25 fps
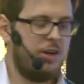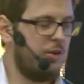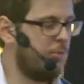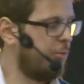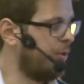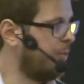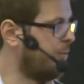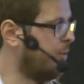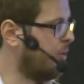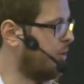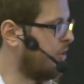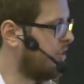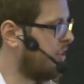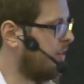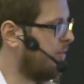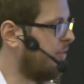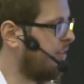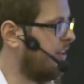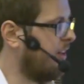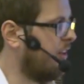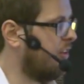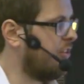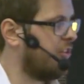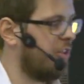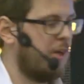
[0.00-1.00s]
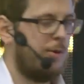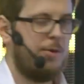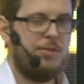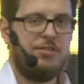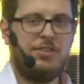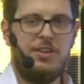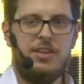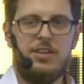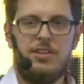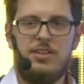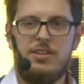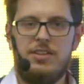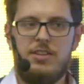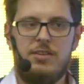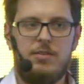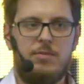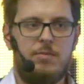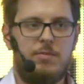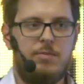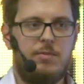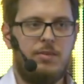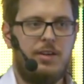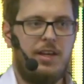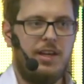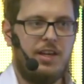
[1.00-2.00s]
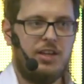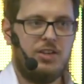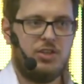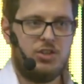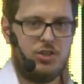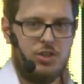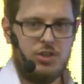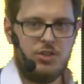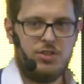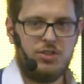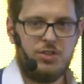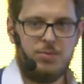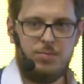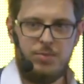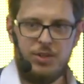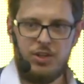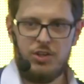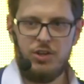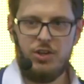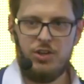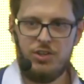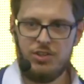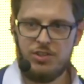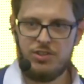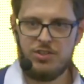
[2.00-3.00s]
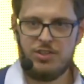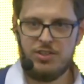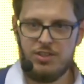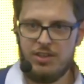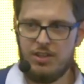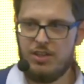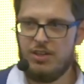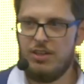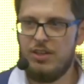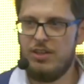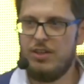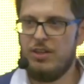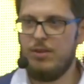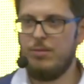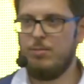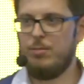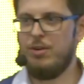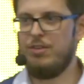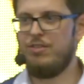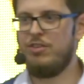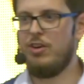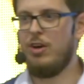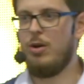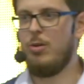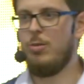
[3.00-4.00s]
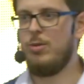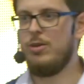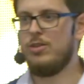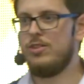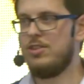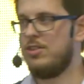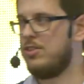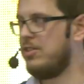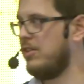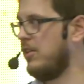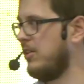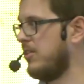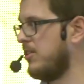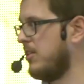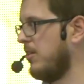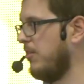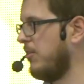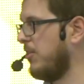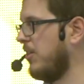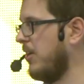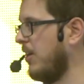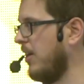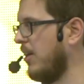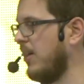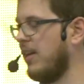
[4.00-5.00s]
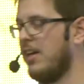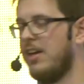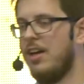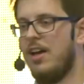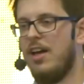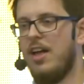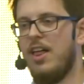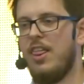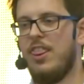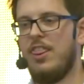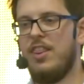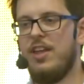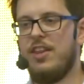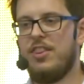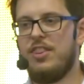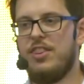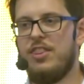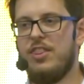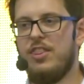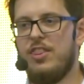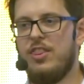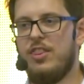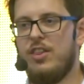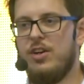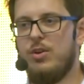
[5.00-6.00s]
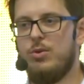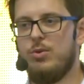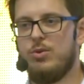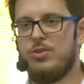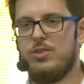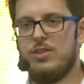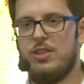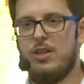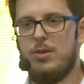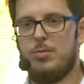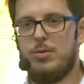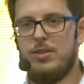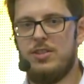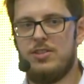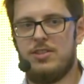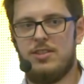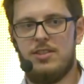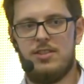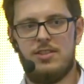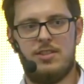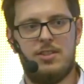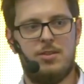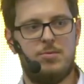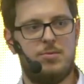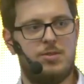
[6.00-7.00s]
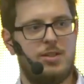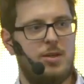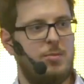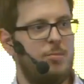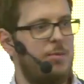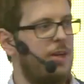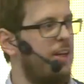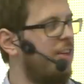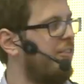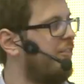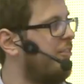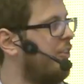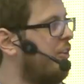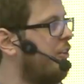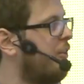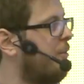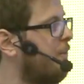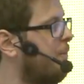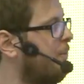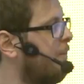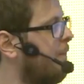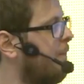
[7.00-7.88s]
don't we put something on top of it? Like, just because performance is not something that those ERP systems are made for.